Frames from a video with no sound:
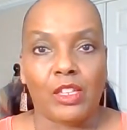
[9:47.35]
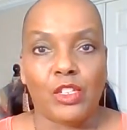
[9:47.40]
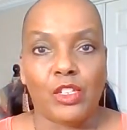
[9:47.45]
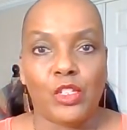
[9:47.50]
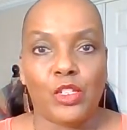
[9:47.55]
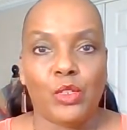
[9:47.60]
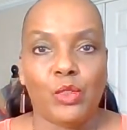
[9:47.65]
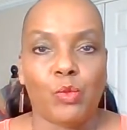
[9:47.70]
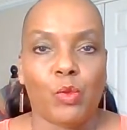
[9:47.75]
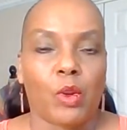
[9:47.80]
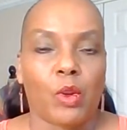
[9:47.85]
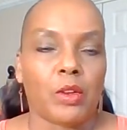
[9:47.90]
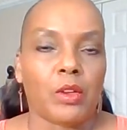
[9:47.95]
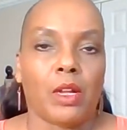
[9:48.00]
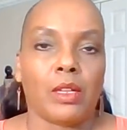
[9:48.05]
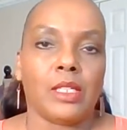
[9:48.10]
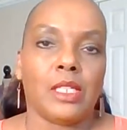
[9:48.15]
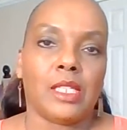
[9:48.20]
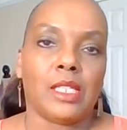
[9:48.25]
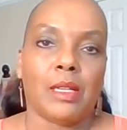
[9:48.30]
to work
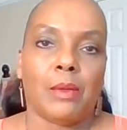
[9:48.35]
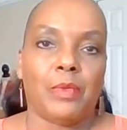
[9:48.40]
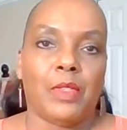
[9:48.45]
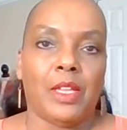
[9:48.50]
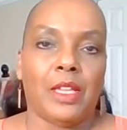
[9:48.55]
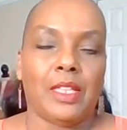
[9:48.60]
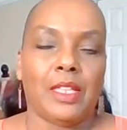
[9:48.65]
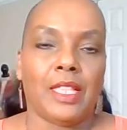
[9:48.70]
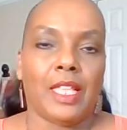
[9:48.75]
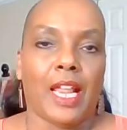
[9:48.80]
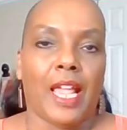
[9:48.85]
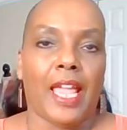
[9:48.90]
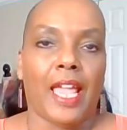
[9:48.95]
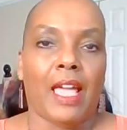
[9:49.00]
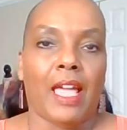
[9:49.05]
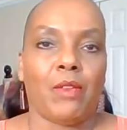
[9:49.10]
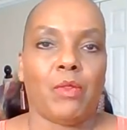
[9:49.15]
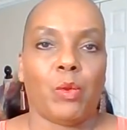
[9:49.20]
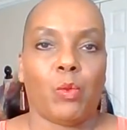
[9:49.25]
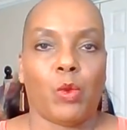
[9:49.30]
on something that I
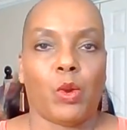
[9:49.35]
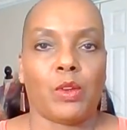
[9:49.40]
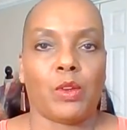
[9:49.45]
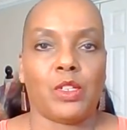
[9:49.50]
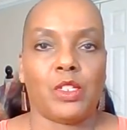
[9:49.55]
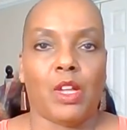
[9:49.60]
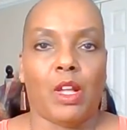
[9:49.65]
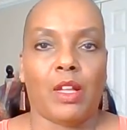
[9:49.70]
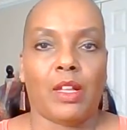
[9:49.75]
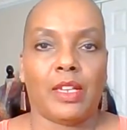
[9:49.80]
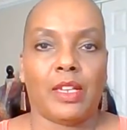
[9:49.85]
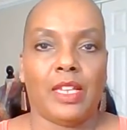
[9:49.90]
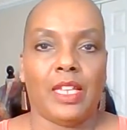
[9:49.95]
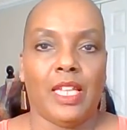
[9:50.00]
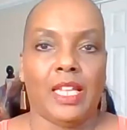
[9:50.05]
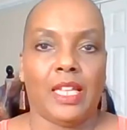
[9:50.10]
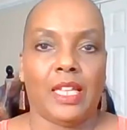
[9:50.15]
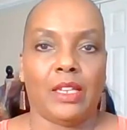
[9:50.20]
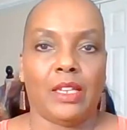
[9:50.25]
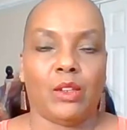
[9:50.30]
haven't worked on
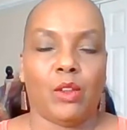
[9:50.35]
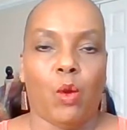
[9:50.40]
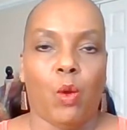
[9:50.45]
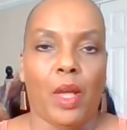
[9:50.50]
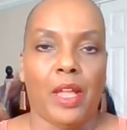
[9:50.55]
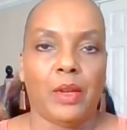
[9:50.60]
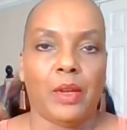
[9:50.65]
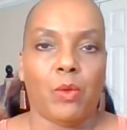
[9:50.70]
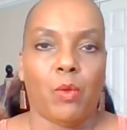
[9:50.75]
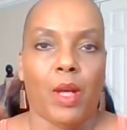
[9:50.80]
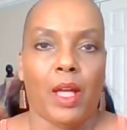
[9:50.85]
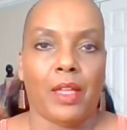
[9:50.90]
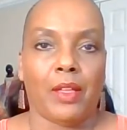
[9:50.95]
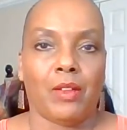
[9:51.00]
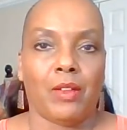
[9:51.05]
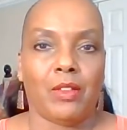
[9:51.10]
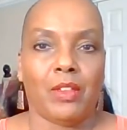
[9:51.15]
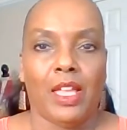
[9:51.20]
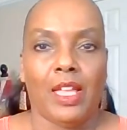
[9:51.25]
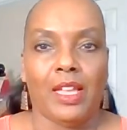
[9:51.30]
in quite a
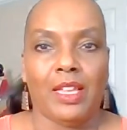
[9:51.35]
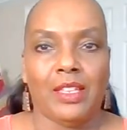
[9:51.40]
while.